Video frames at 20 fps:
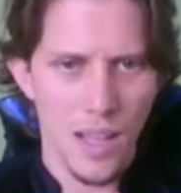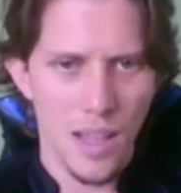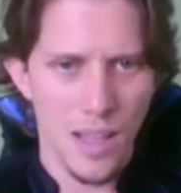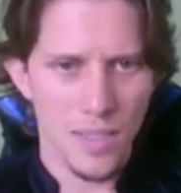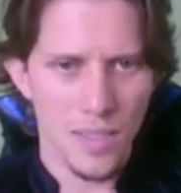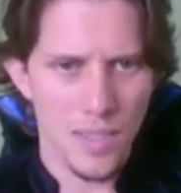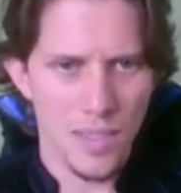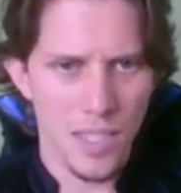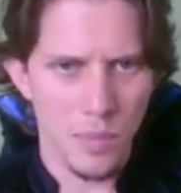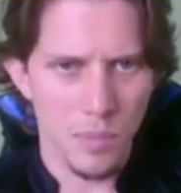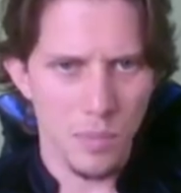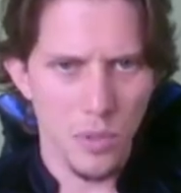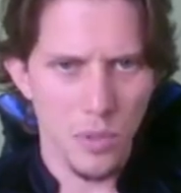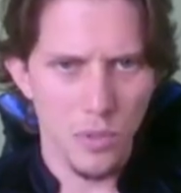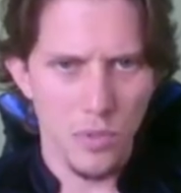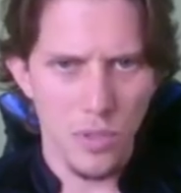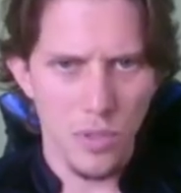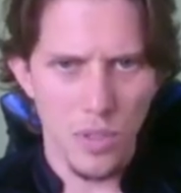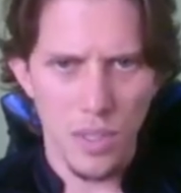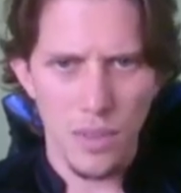Let's keep
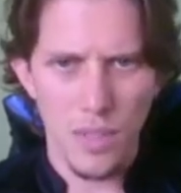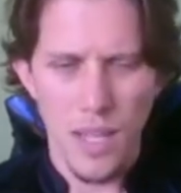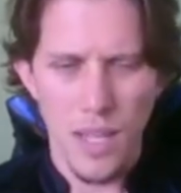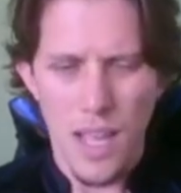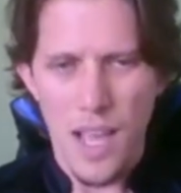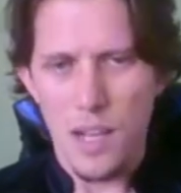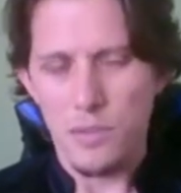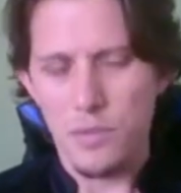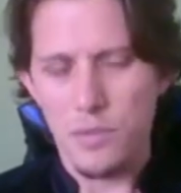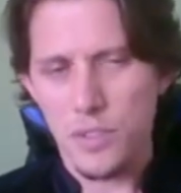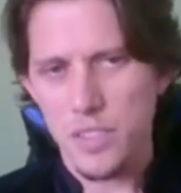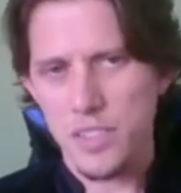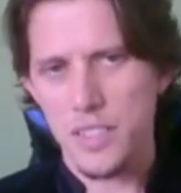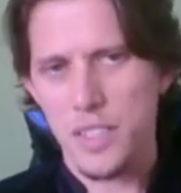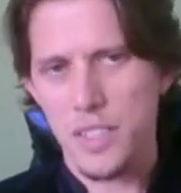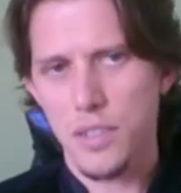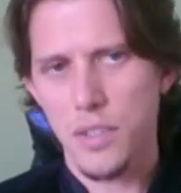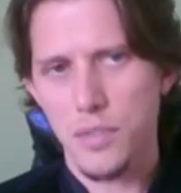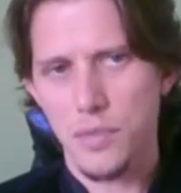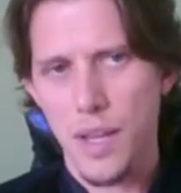moving on. For
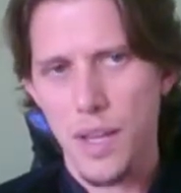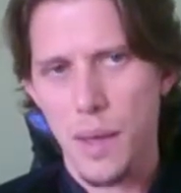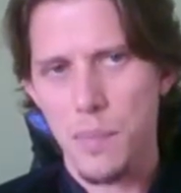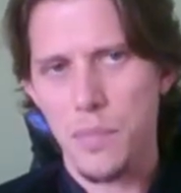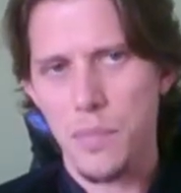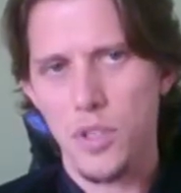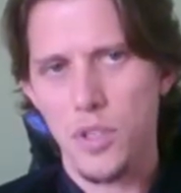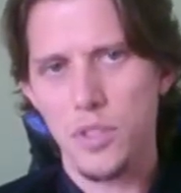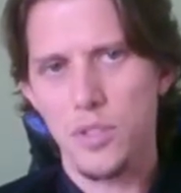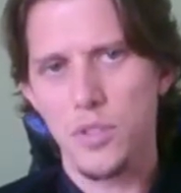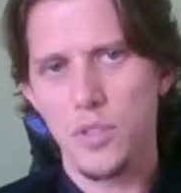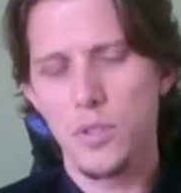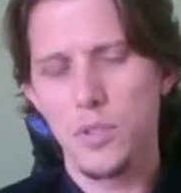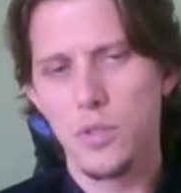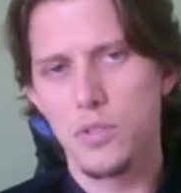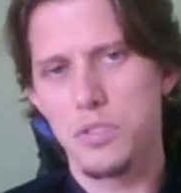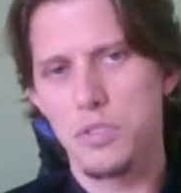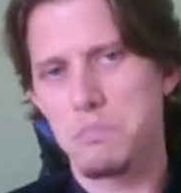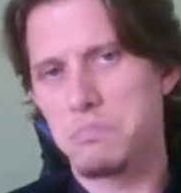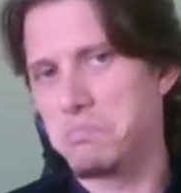Sigrith, I'm going to
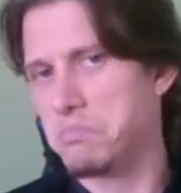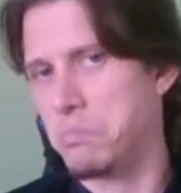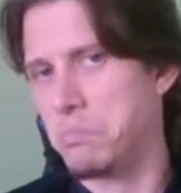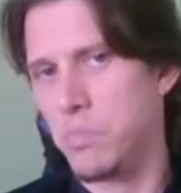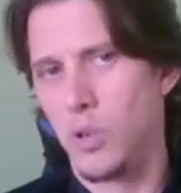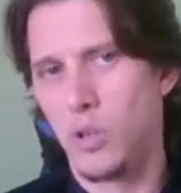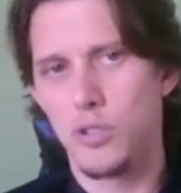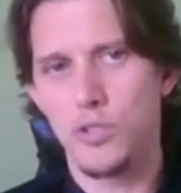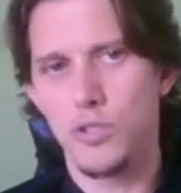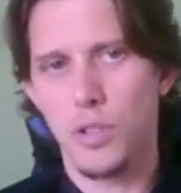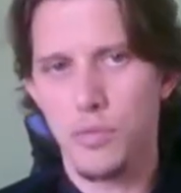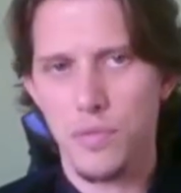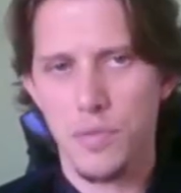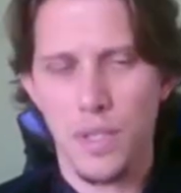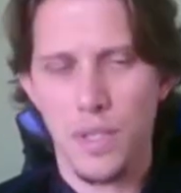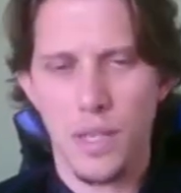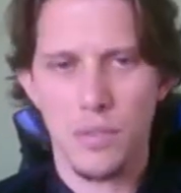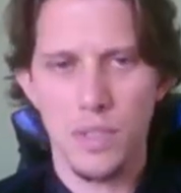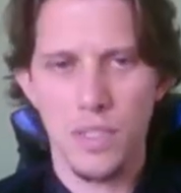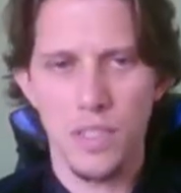use most of
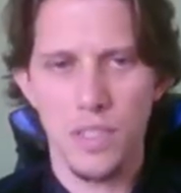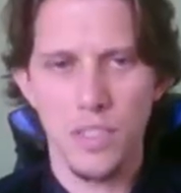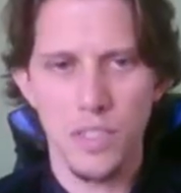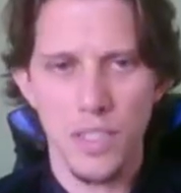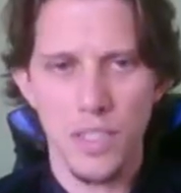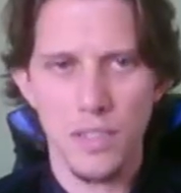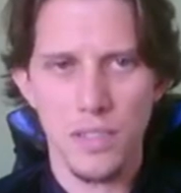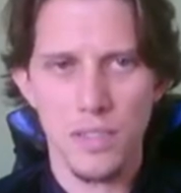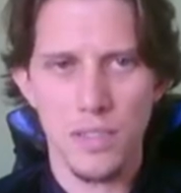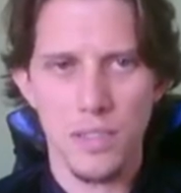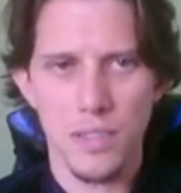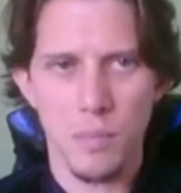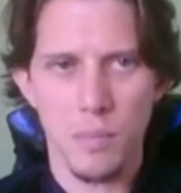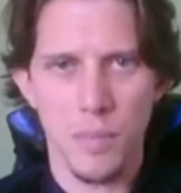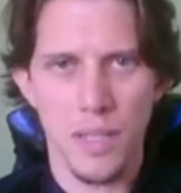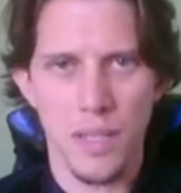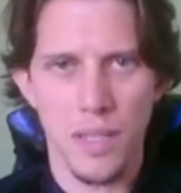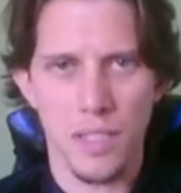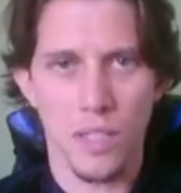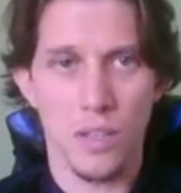our units
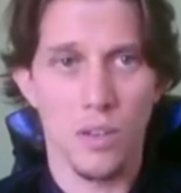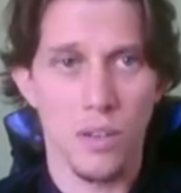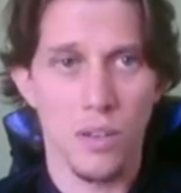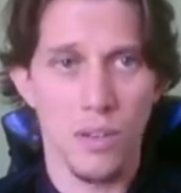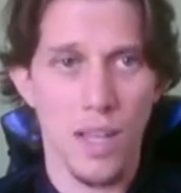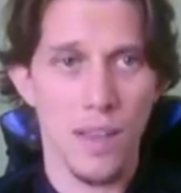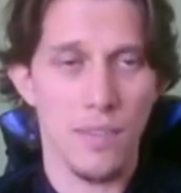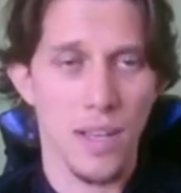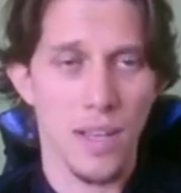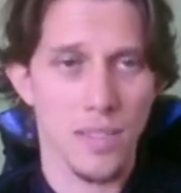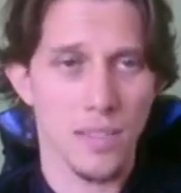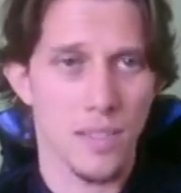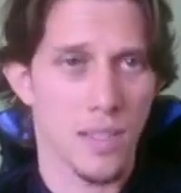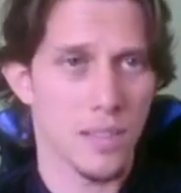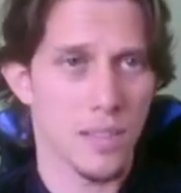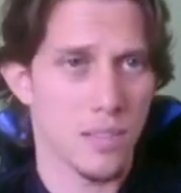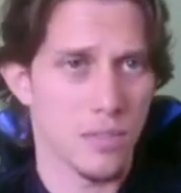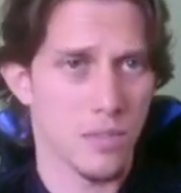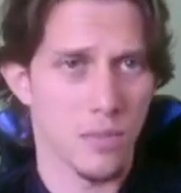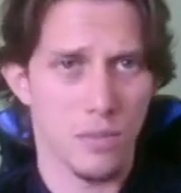because I only have
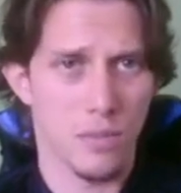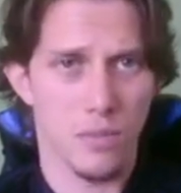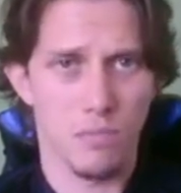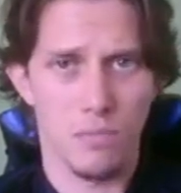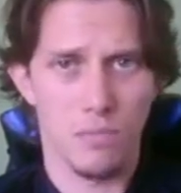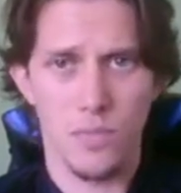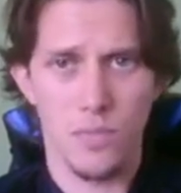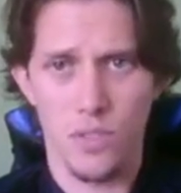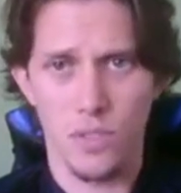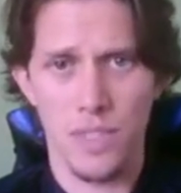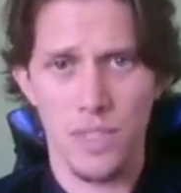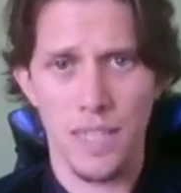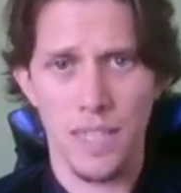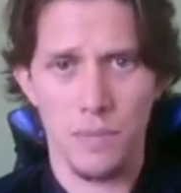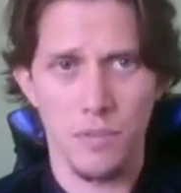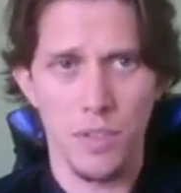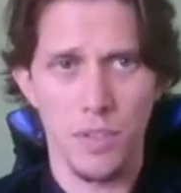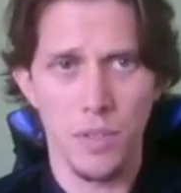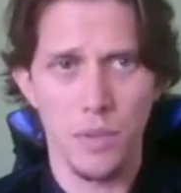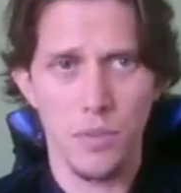access to
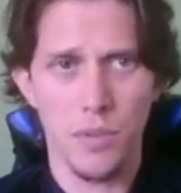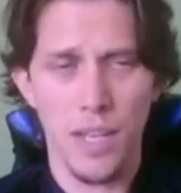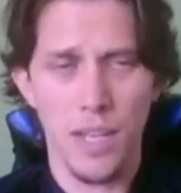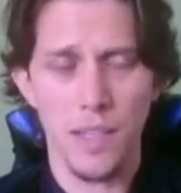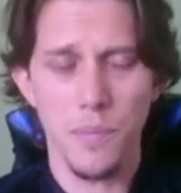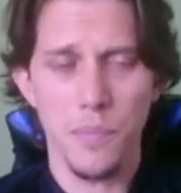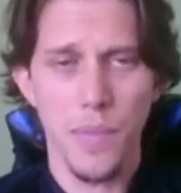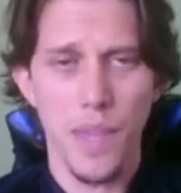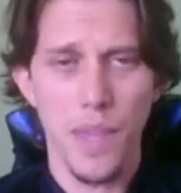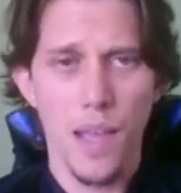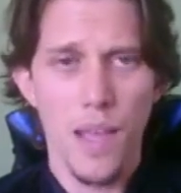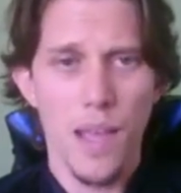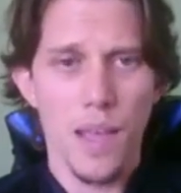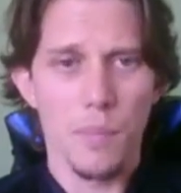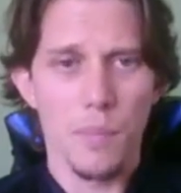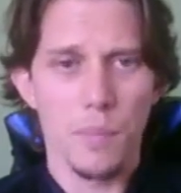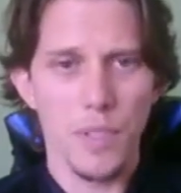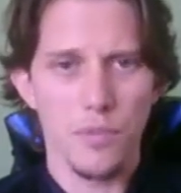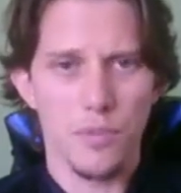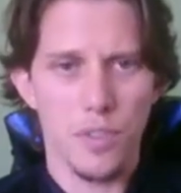that field, right?
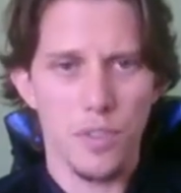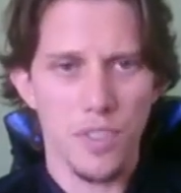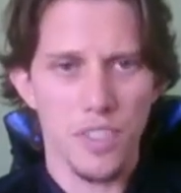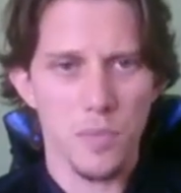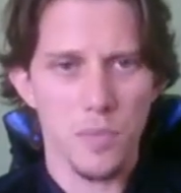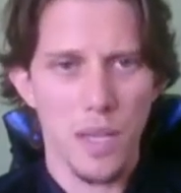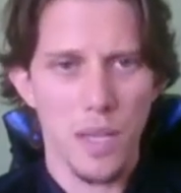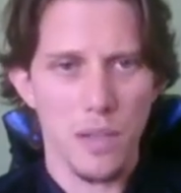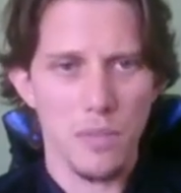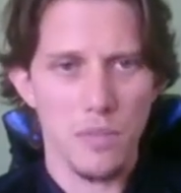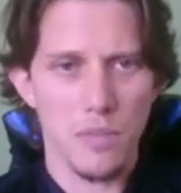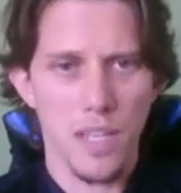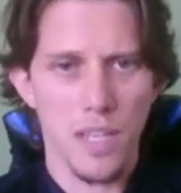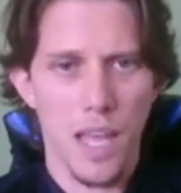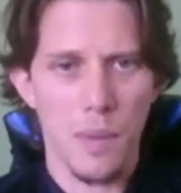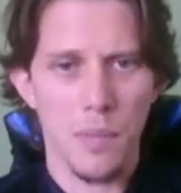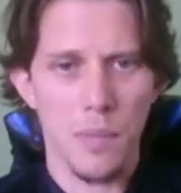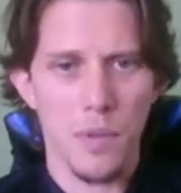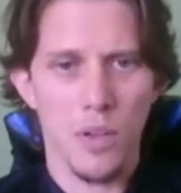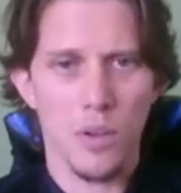But for
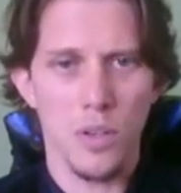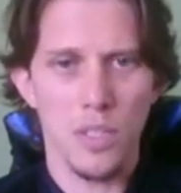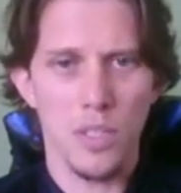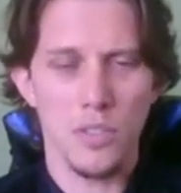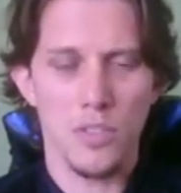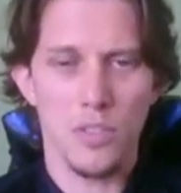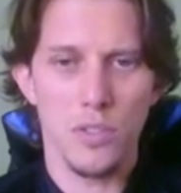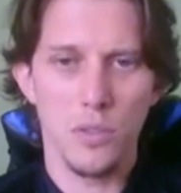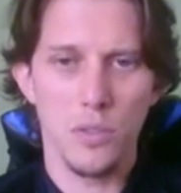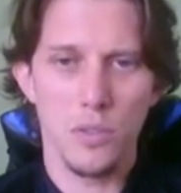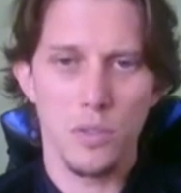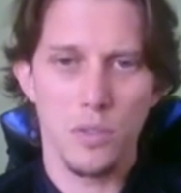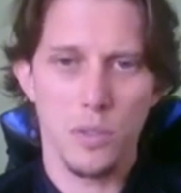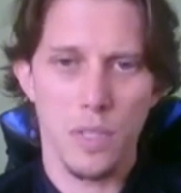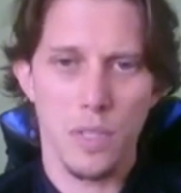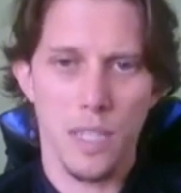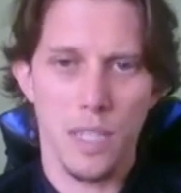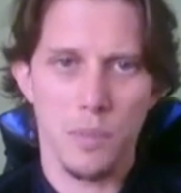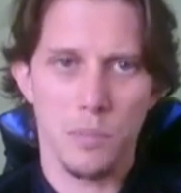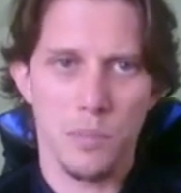spells, I'm going
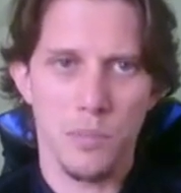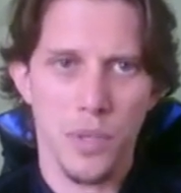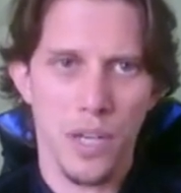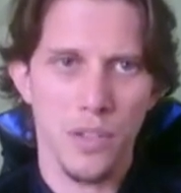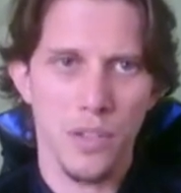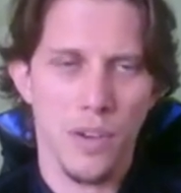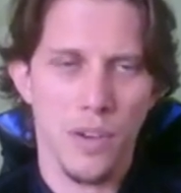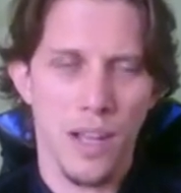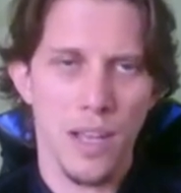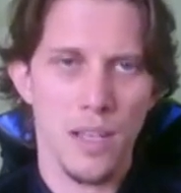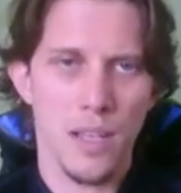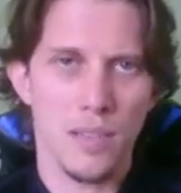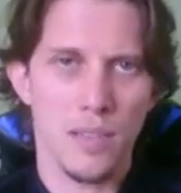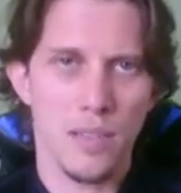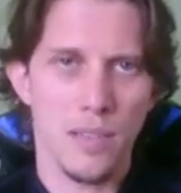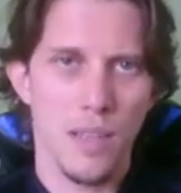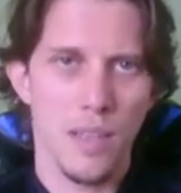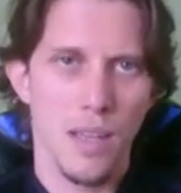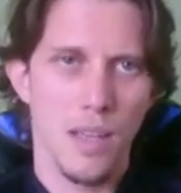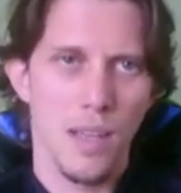to
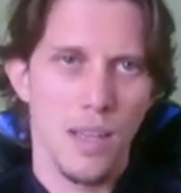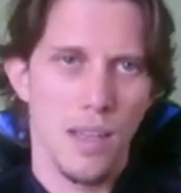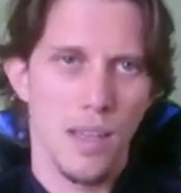prioritize